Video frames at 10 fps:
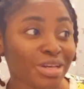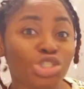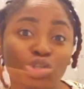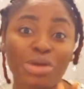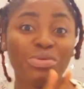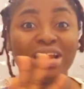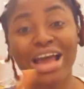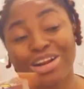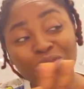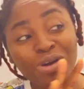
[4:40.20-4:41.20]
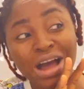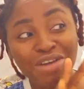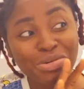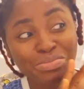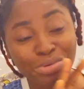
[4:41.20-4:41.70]
jewelry that i don't
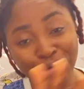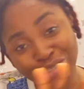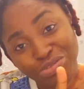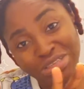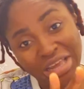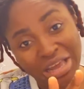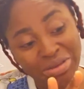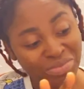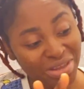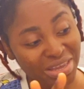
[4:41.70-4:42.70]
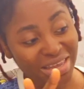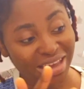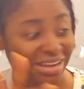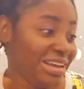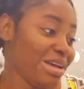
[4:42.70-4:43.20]
have a box for them
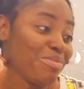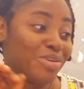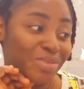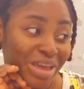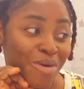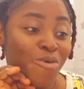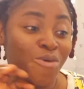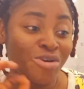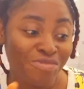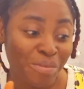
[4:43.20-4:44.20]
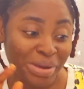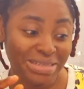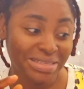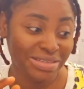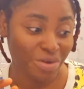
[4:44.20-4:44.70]
i think i'm gonna get one for
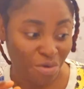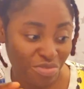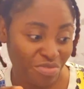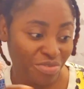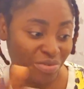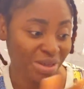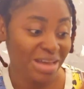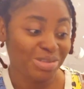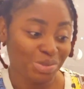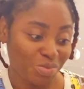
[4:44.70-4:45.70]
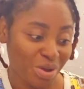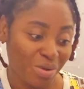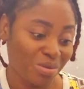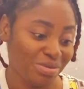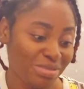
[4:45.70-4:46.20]
myself as
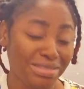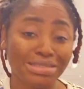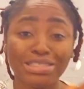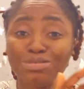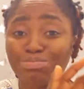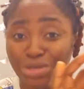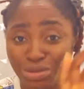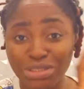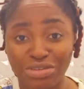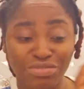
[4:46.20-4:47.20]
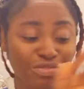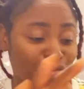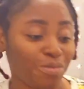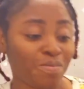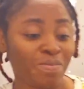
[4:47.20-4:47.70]
well this is
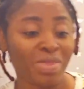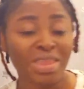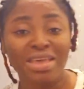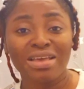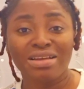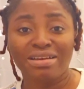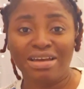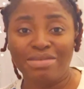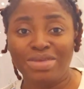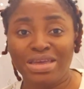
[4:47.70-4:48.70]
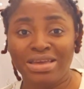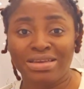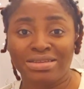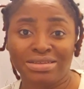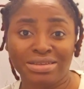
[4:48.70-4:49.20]
beautiful i
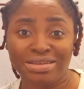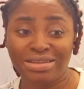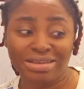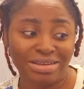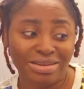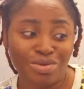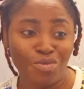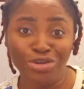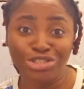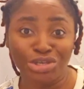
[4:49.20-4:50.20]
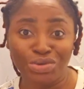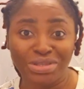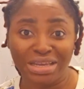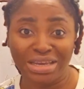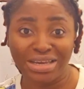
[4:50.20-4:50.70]
mean what do you
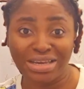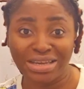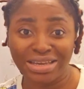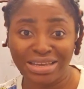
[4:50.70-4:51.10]
think